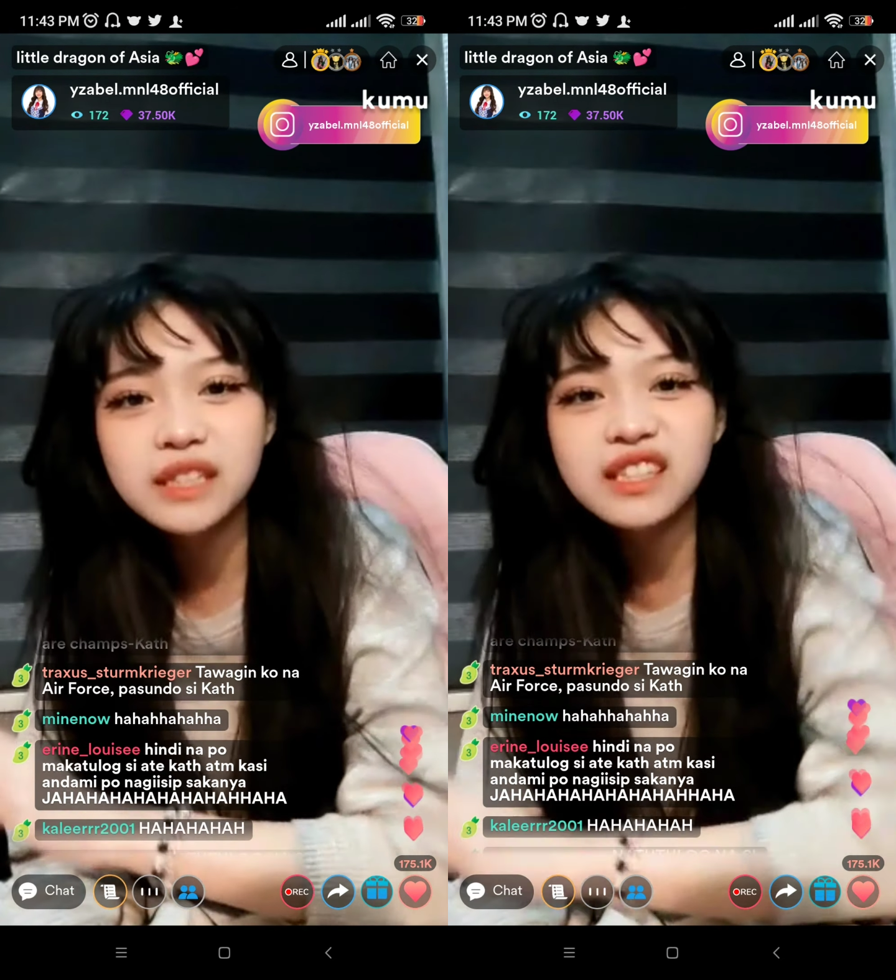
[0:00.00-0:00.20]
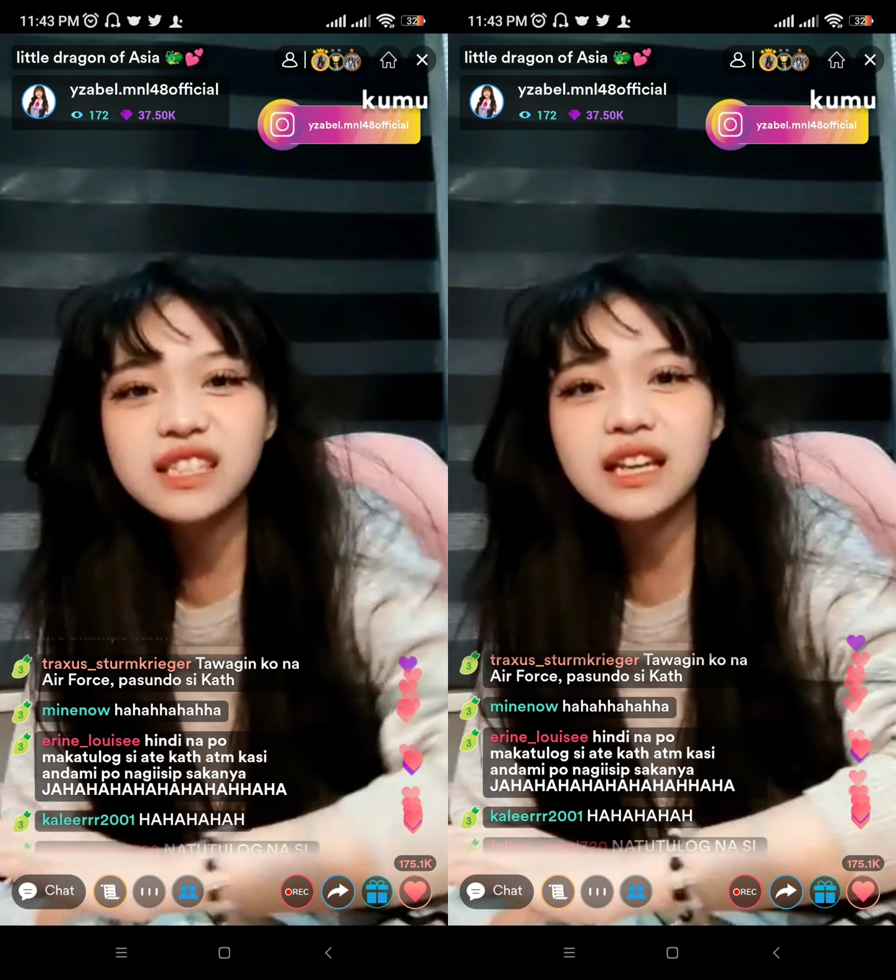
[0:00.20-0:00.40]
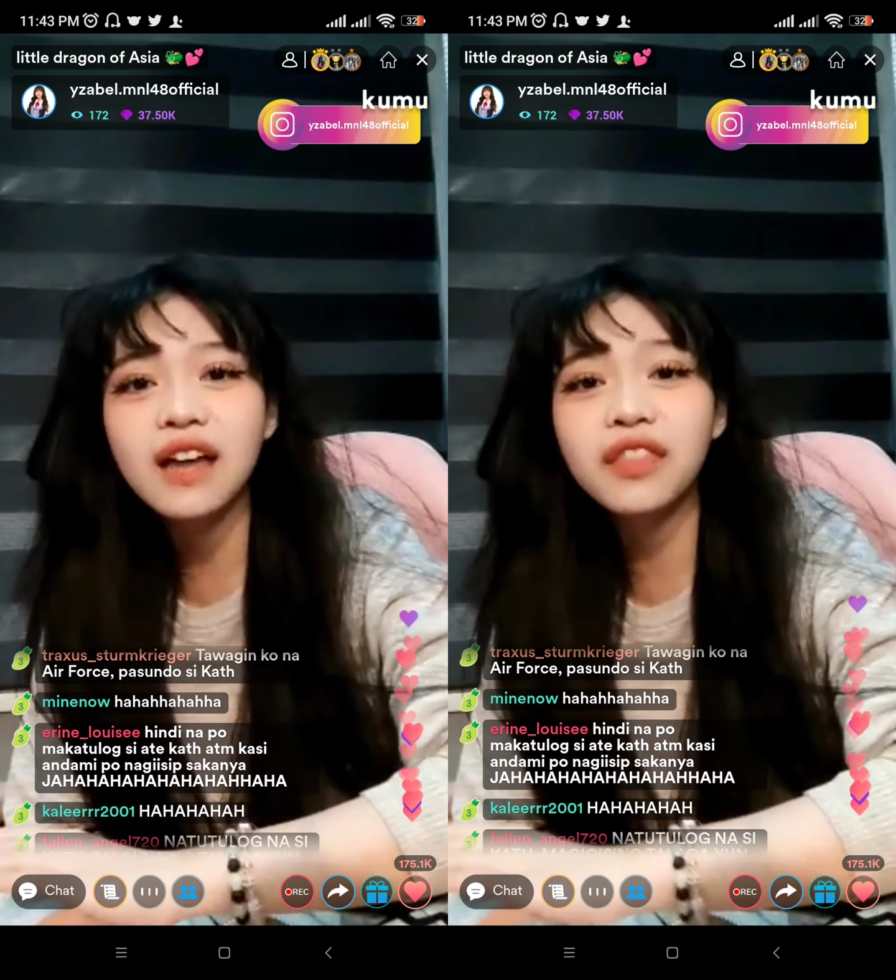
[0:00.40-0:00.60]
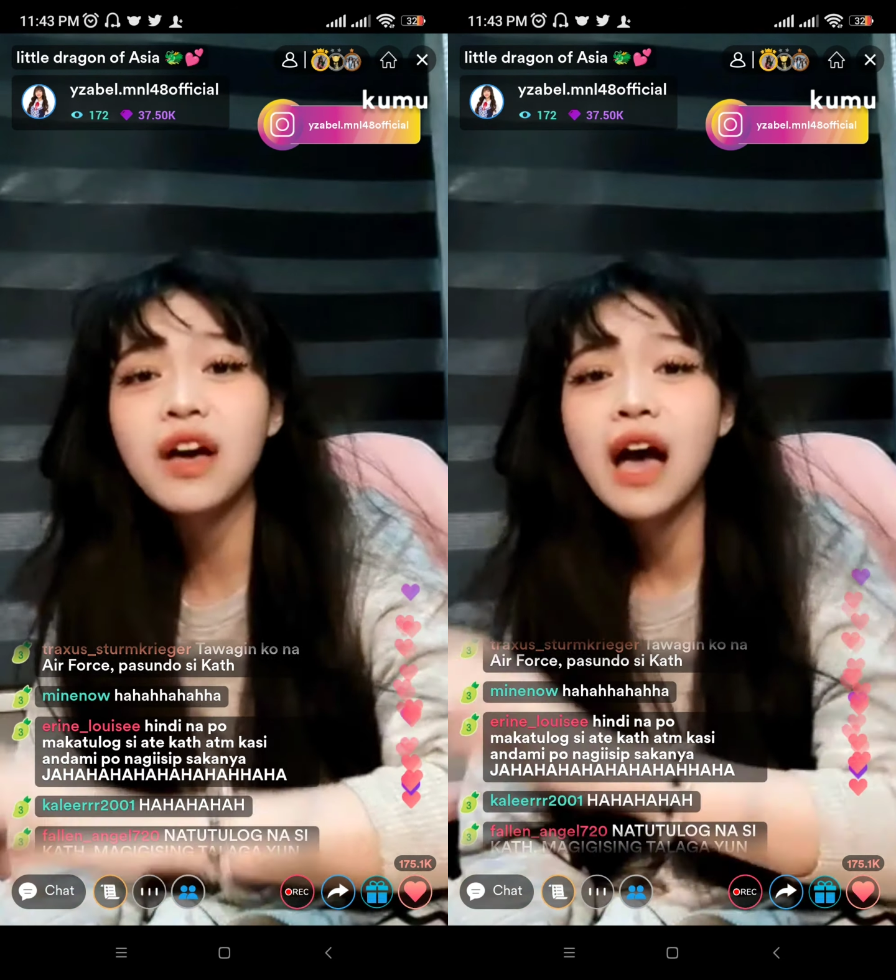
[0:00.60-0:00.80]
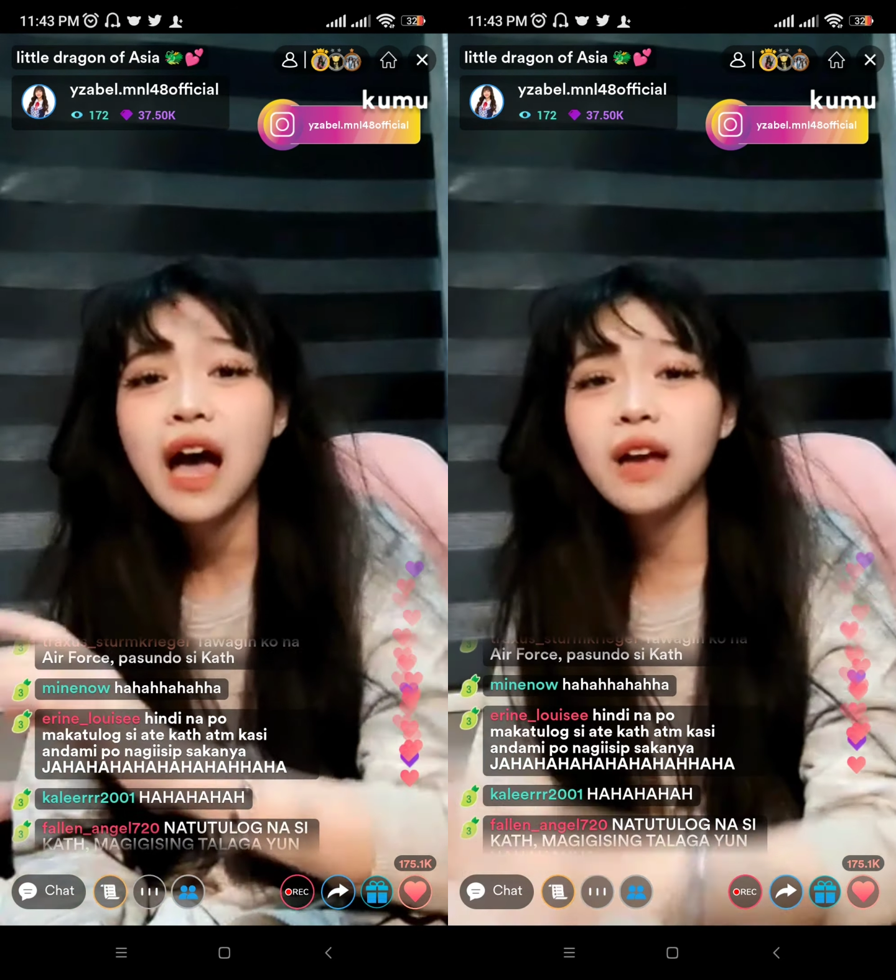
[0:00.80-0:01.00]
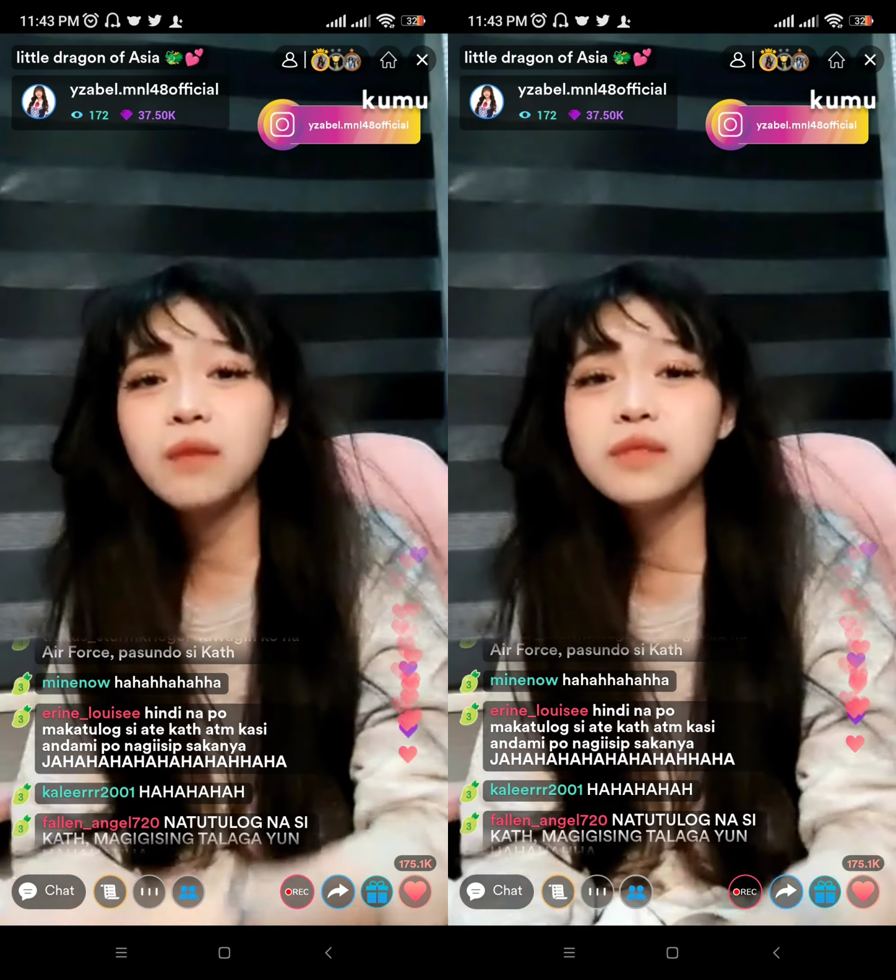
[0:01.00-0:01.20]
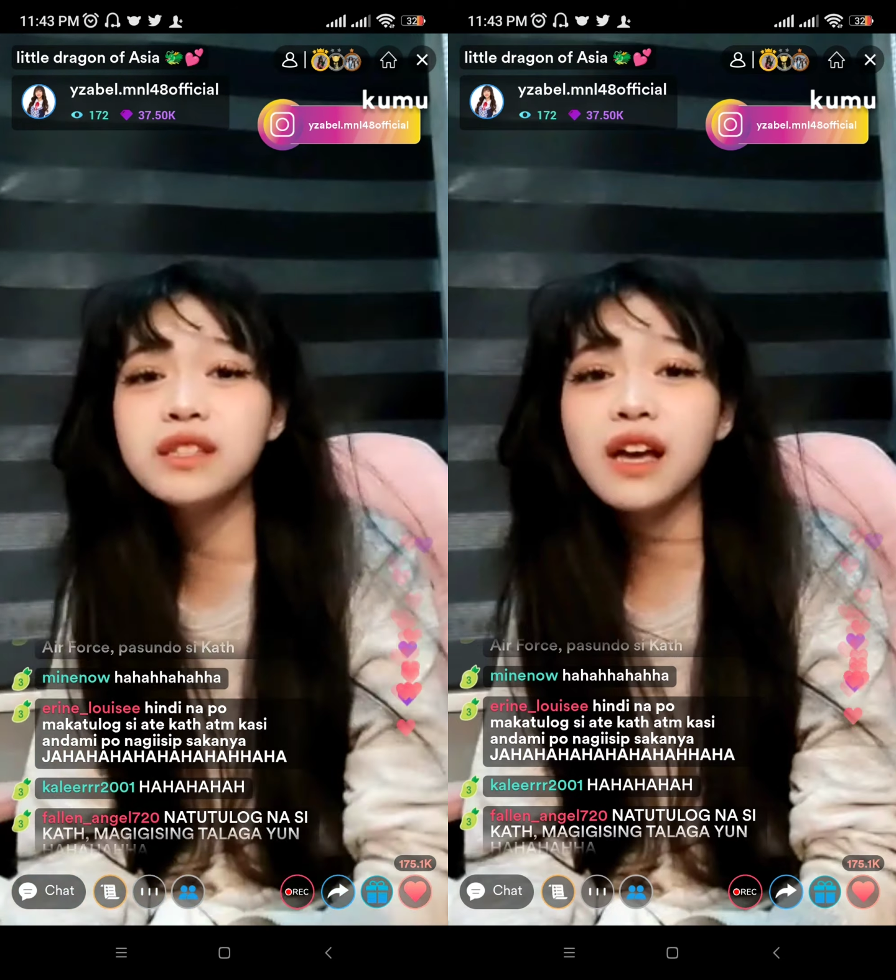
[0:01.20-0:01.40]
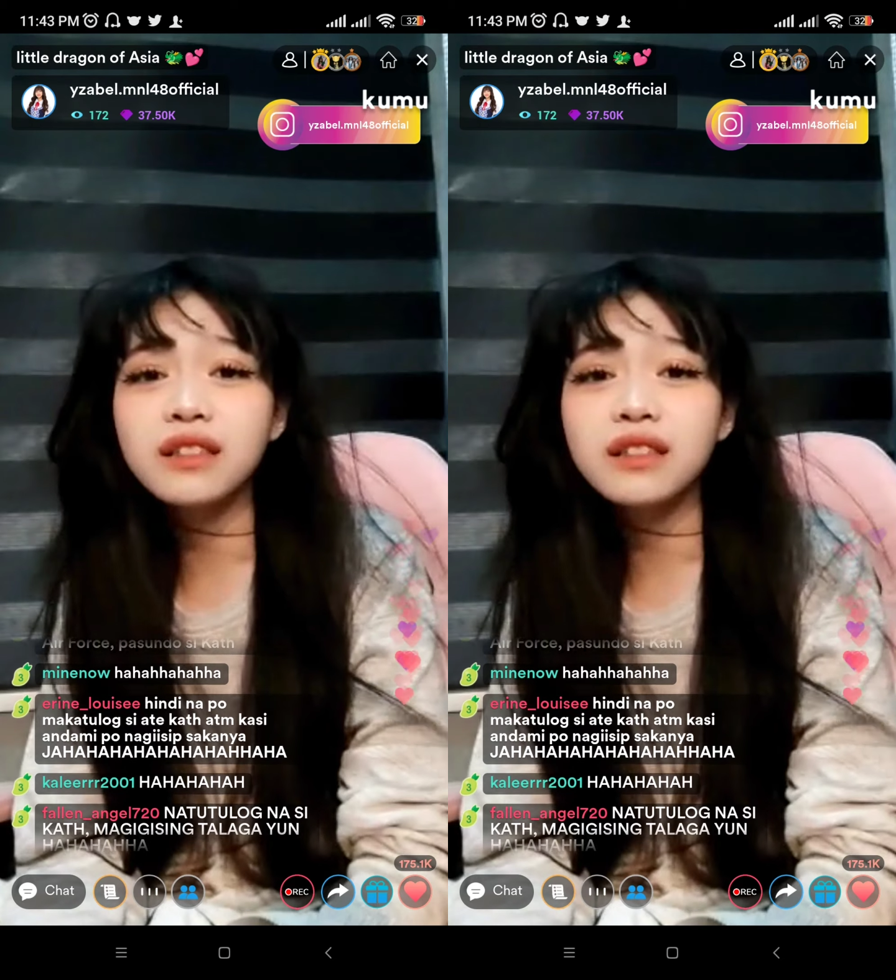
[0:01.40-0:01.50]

Tapos ikas, I'm sad